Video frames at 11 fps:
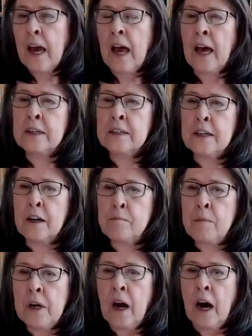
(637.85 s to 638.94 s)
And
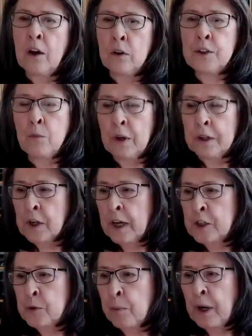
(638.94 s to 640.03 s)
I also want to
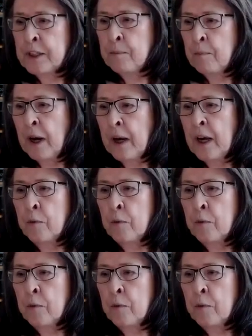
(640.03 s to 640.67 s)
express my